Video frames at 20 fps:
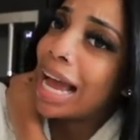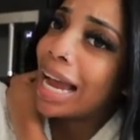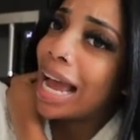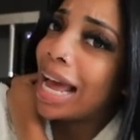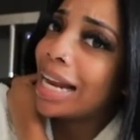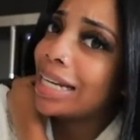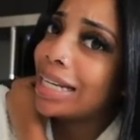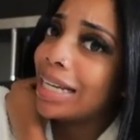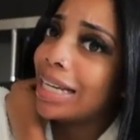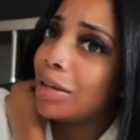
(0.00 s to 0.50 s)
I
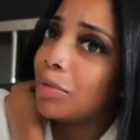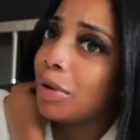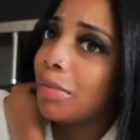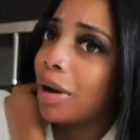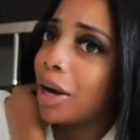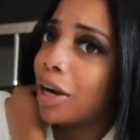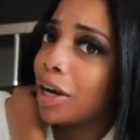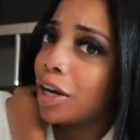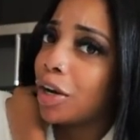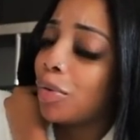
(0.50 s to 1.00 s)
got done
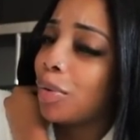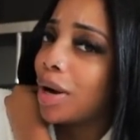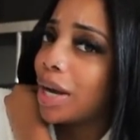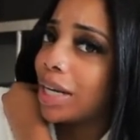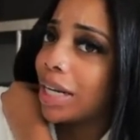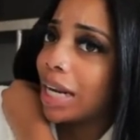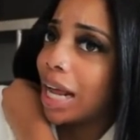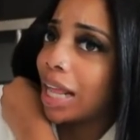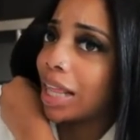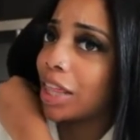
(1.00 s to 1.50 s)
with my hair
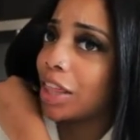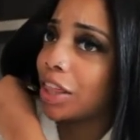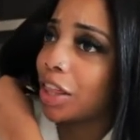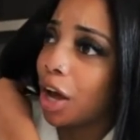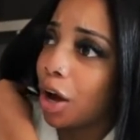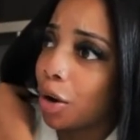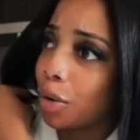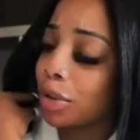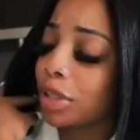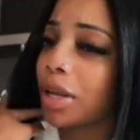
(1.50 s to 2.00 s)
quicker than I
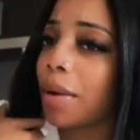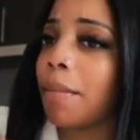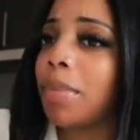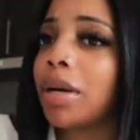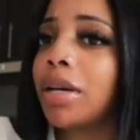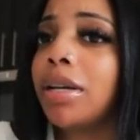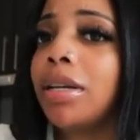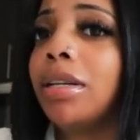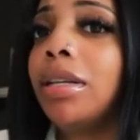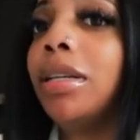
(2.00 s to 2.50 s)
thought
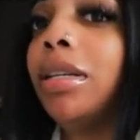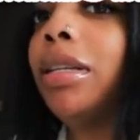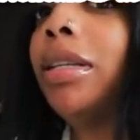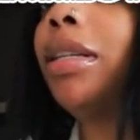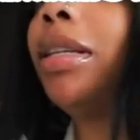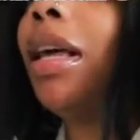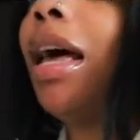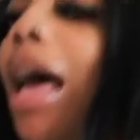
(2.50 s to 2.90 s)
because